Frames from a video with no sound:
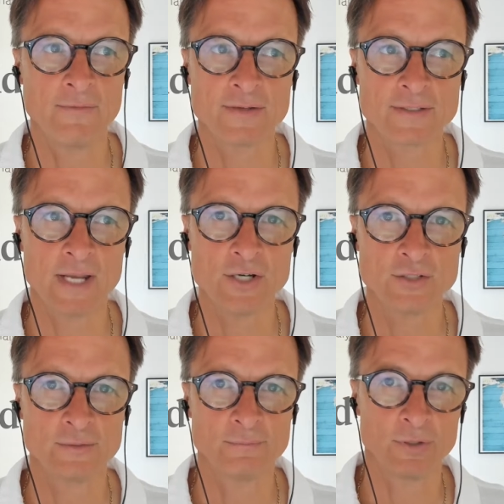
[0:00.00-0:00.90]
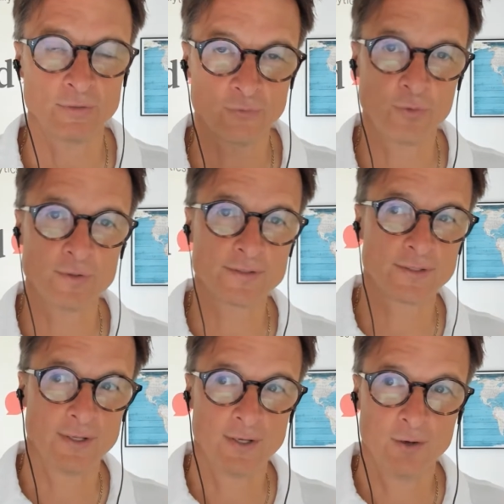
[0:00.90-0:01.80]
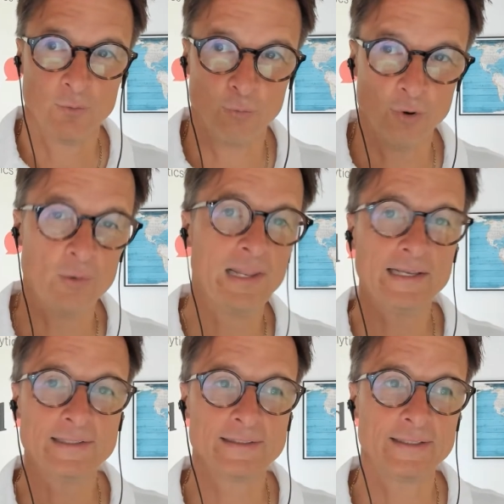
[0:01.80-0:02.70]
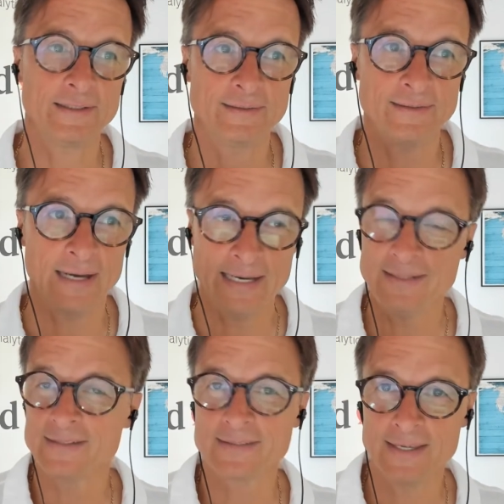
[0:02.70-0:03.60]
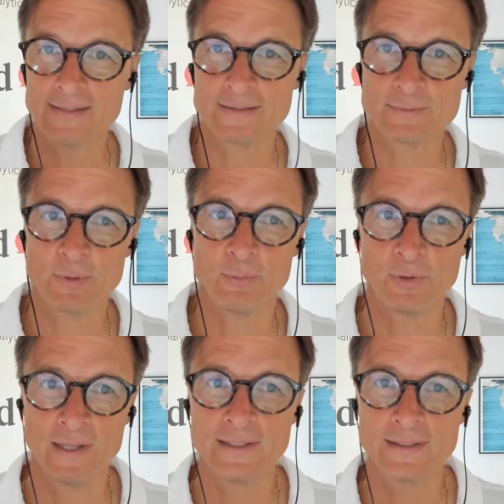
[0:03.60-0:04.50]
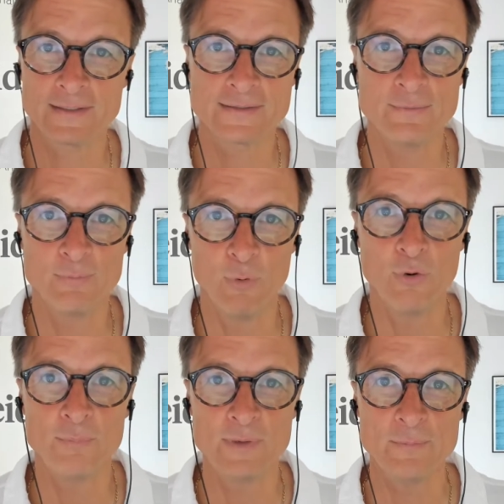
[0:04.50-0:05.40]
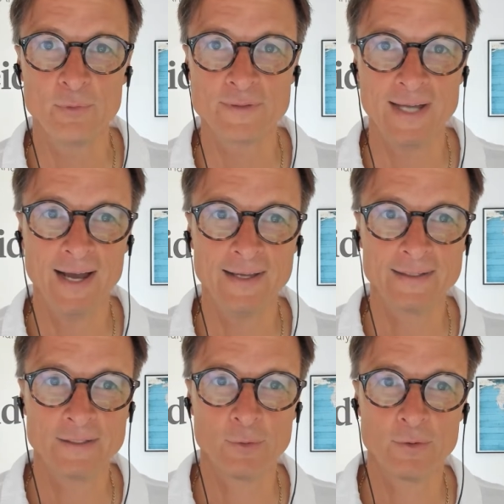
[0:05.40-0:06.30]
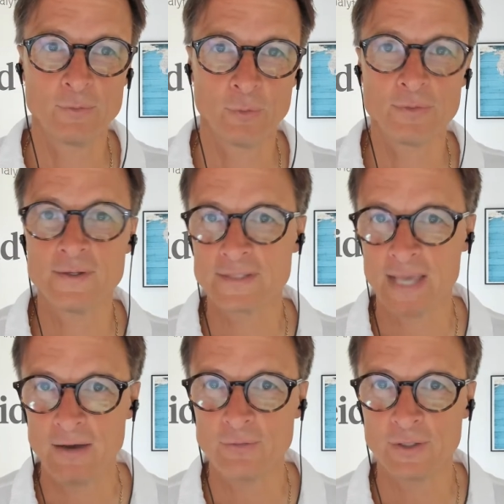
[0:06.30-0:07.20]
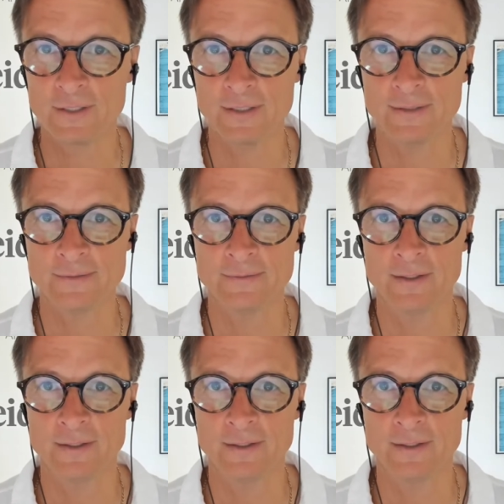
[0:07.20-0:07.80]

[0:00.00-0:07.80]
devastation. But of course, we're likely. I hate to say this, but we're likely to see more people dying in Northeast Africa